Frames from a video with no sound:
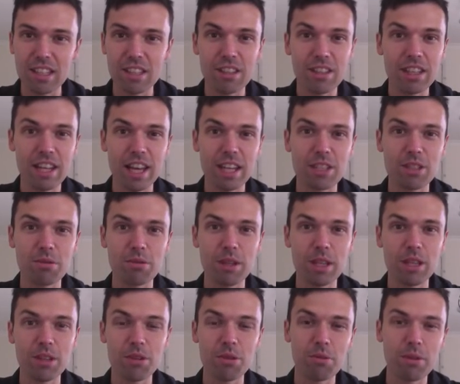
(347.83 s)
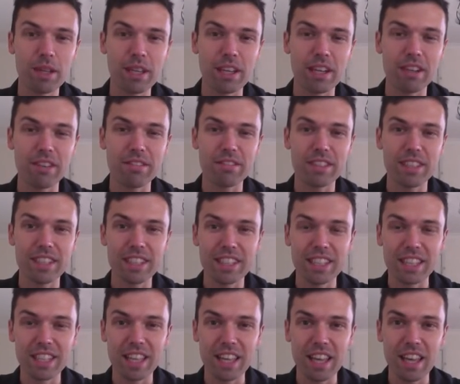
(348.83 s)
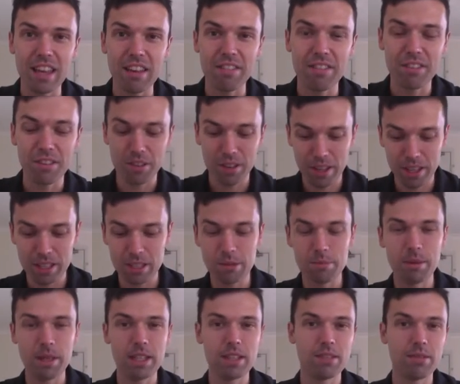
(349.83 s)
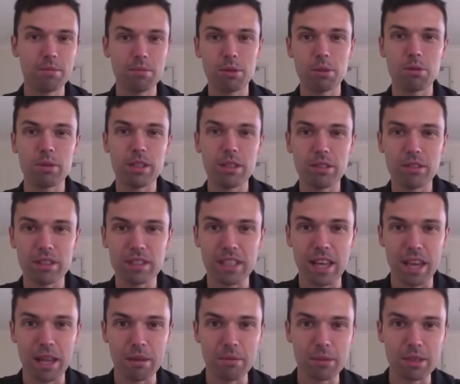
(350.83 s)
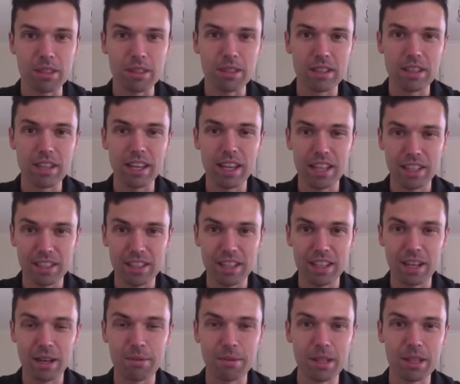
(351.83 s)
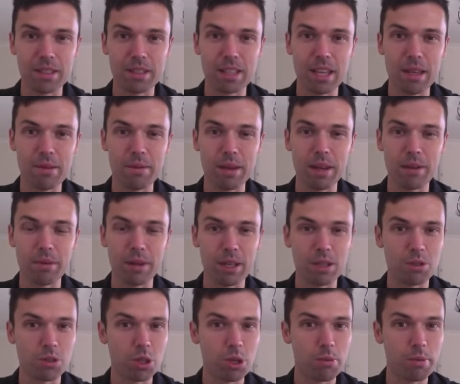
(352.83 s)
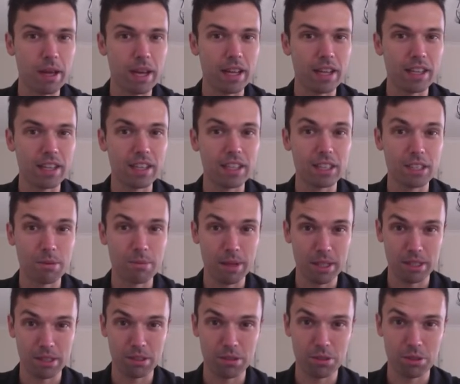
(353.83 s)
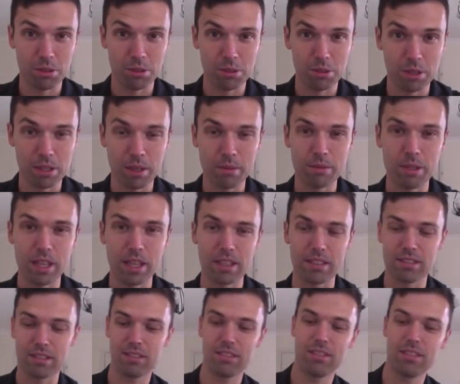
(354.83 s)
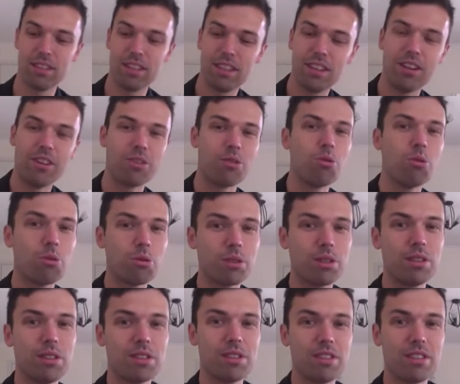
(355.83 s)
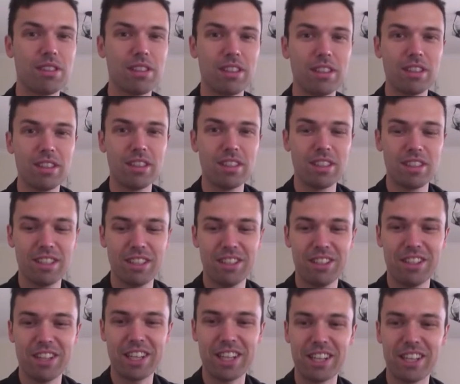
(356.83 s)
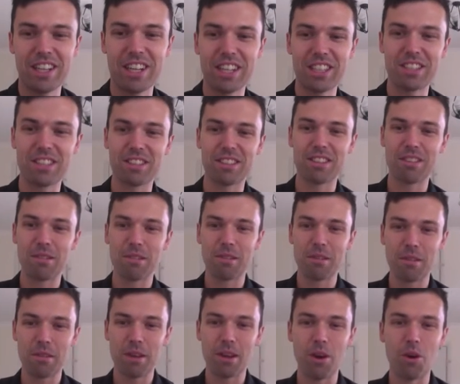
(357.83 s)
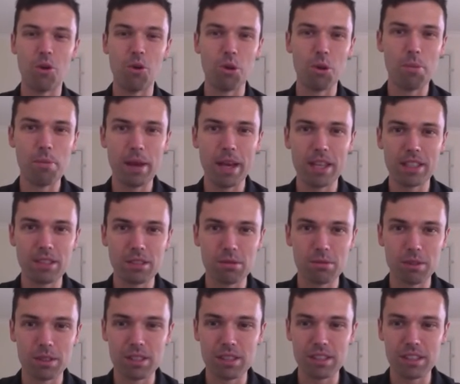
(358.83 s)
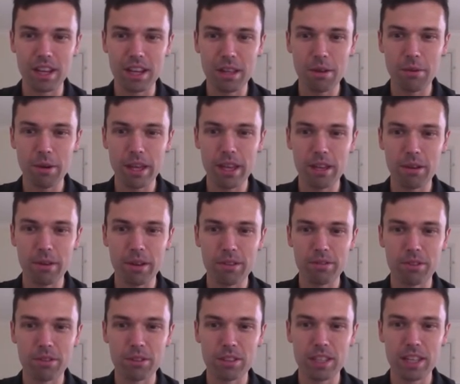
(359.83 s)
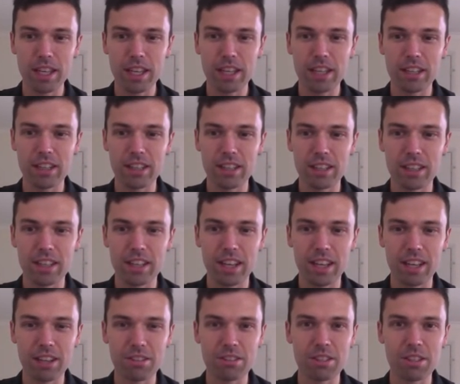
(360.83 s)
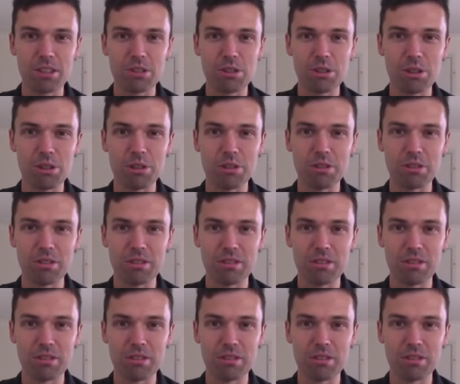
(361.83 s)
next week or the week after if you're intermittent between your exams, and you can come in and see me and we can talk about semester 2 subjects, our courses. Alright guys, all the best with study week 14, and I'll see you soon.